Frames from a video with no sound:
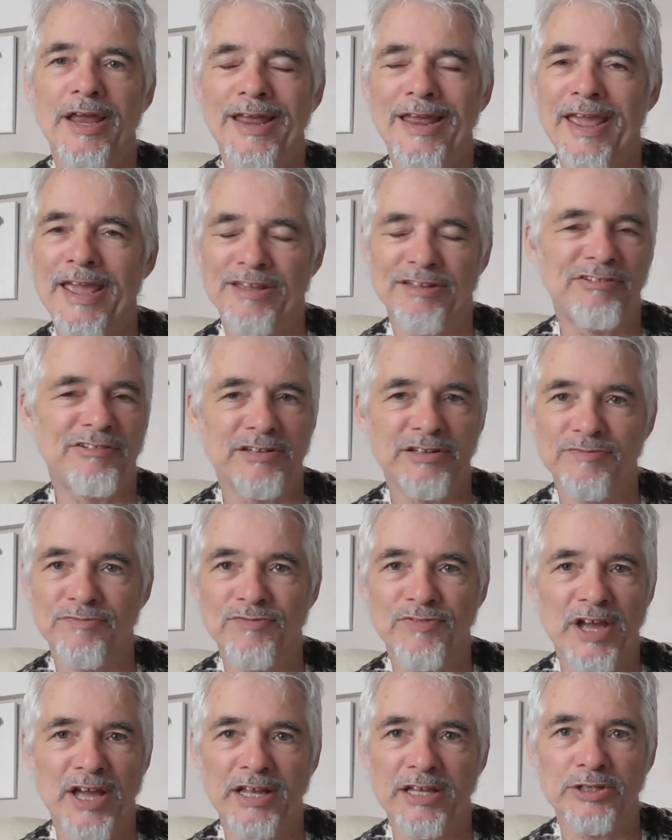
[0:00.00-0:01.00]
excellent
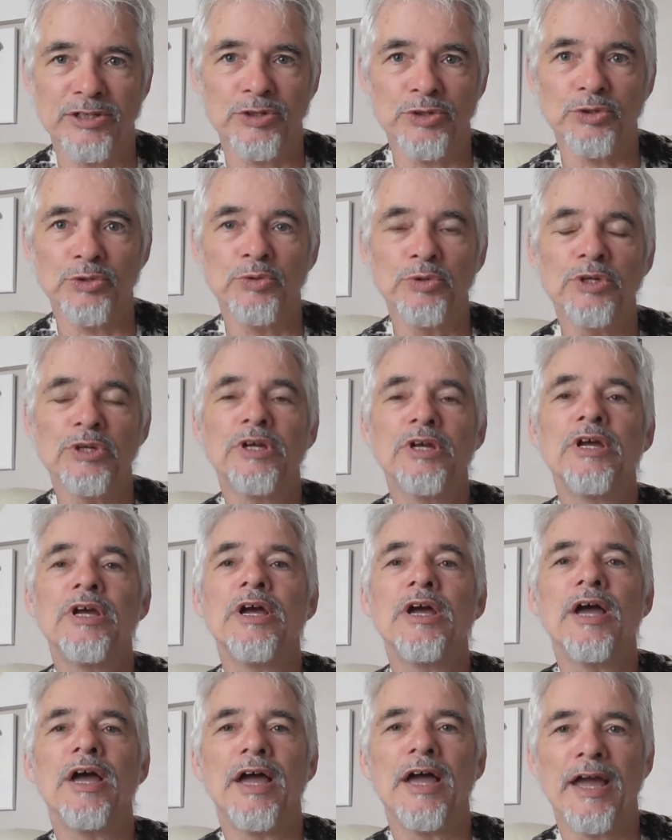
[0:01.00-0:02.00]
value,
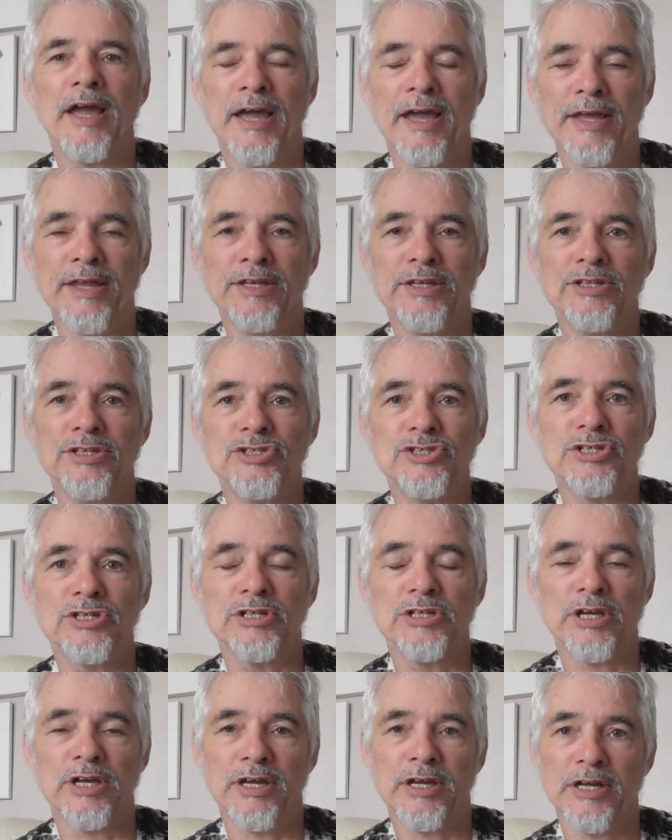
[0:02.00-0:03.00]
and
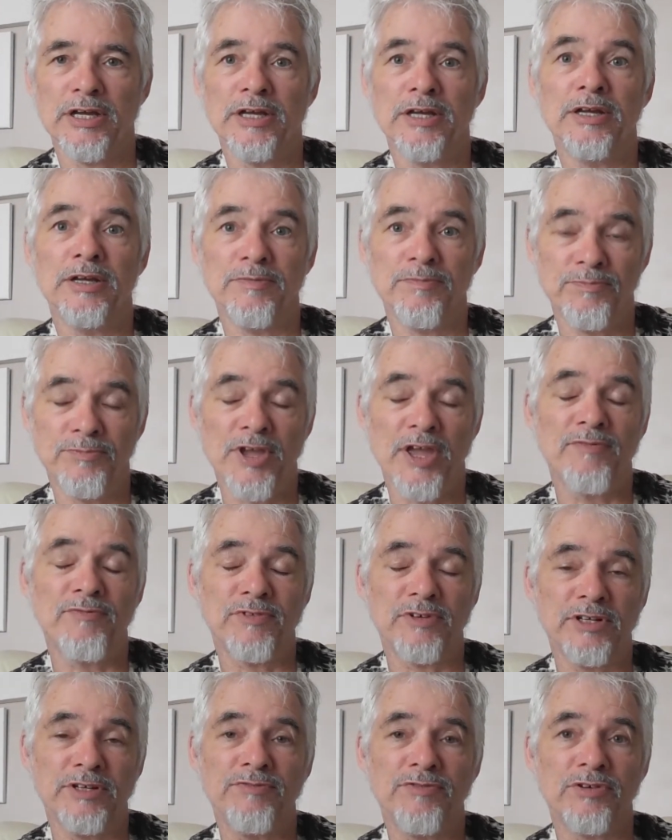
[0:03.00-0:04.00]

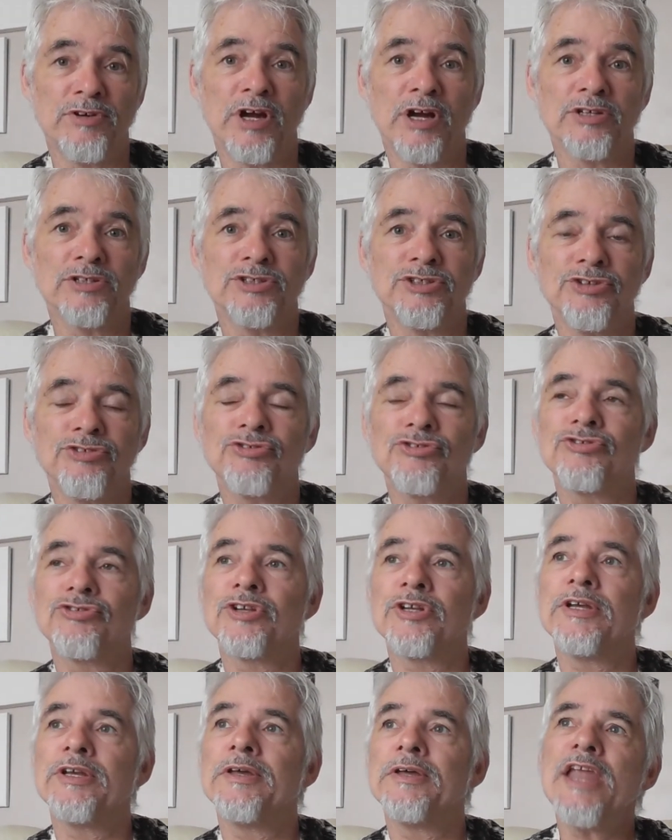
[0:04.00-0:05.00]
definitely for artists.
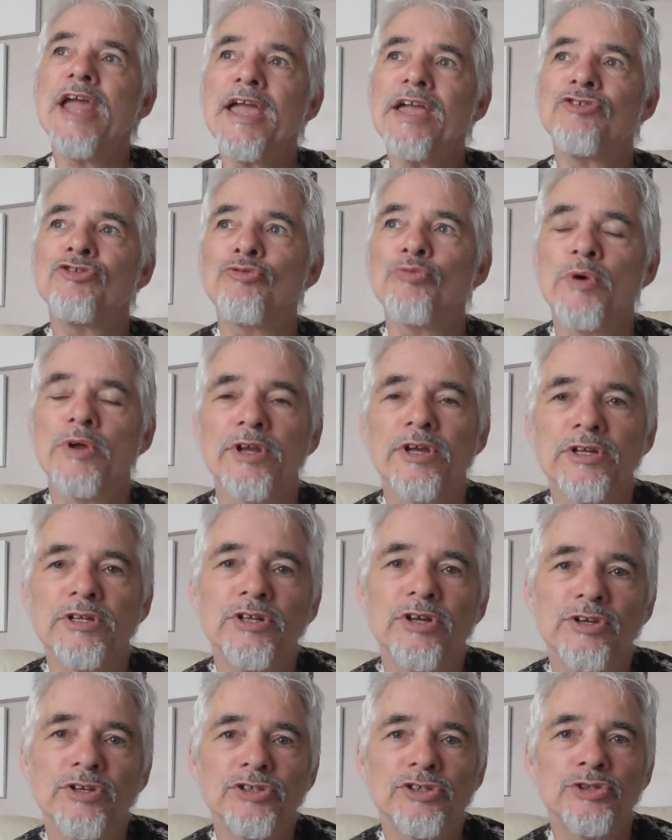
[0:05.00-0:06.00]
The next one I'd
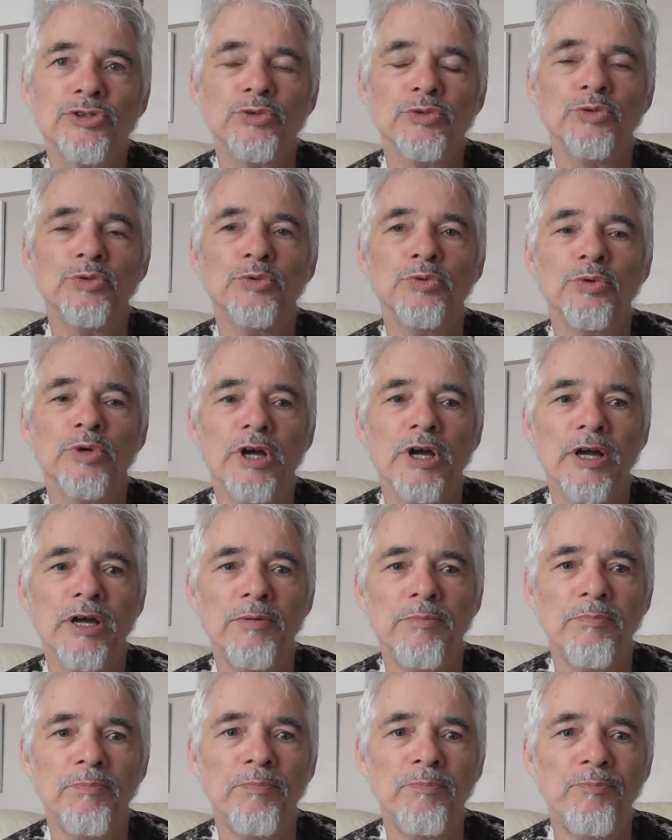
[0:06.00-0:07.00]
like to
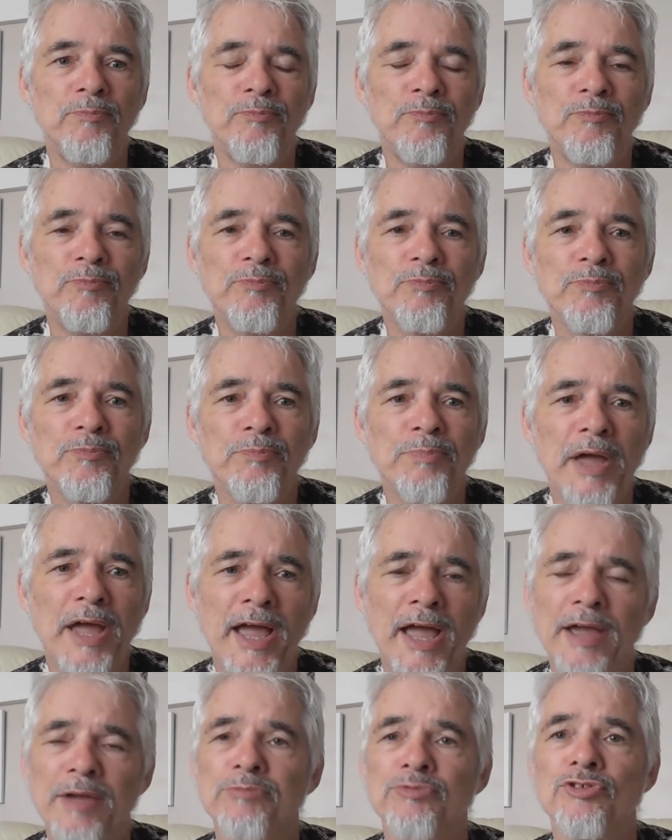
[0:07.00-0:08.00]

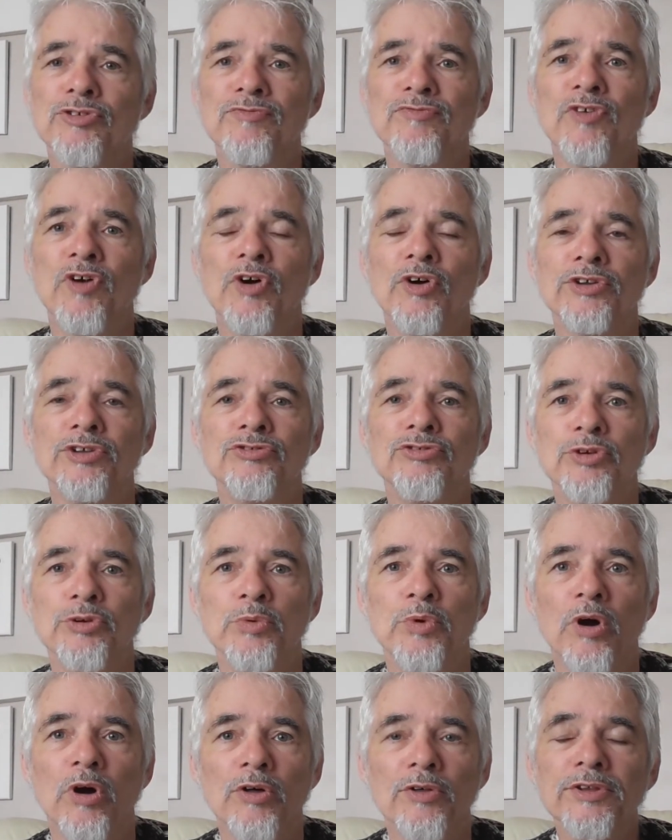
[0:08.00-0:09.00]
perhaps advise
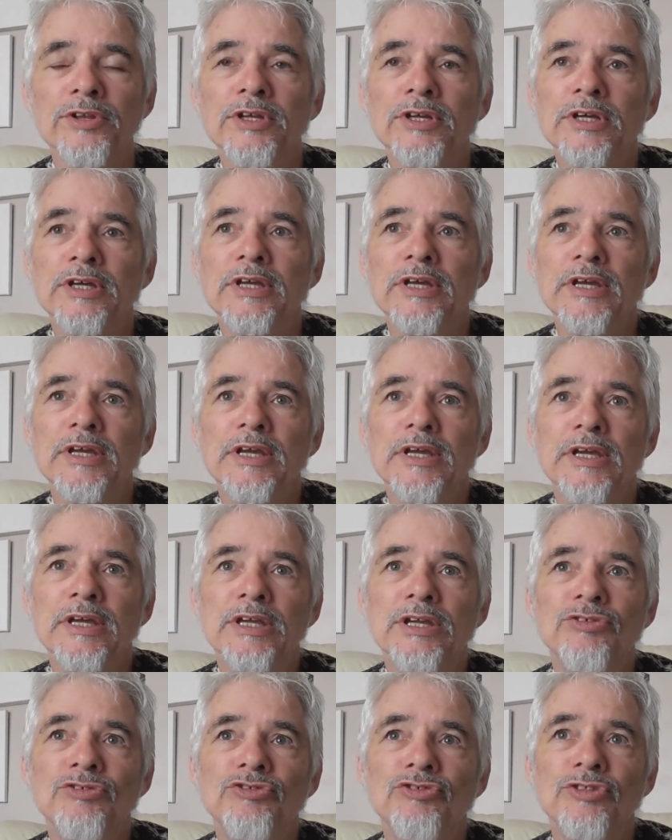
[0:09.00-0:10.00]
you on
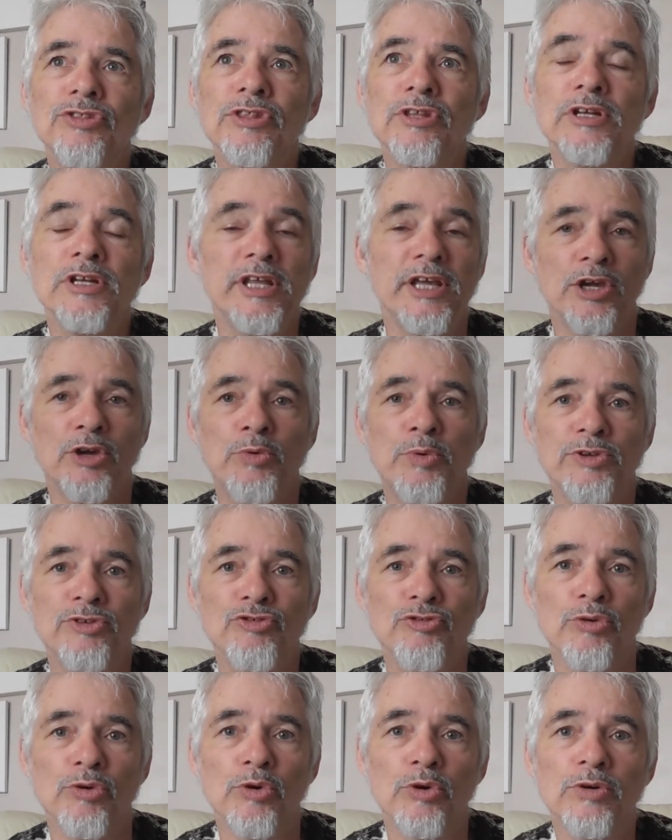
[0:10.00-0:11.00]
is the liquid
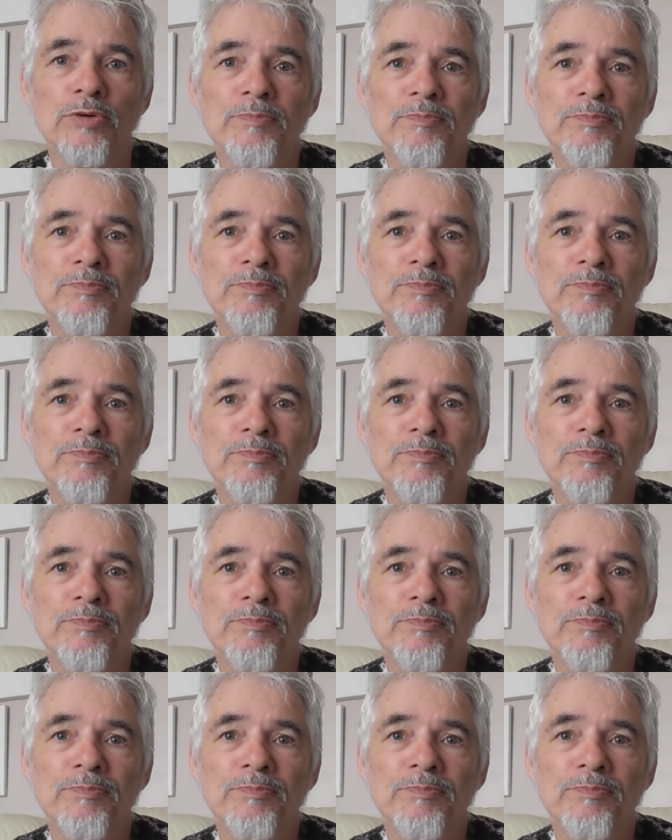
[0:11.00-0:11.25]
draw.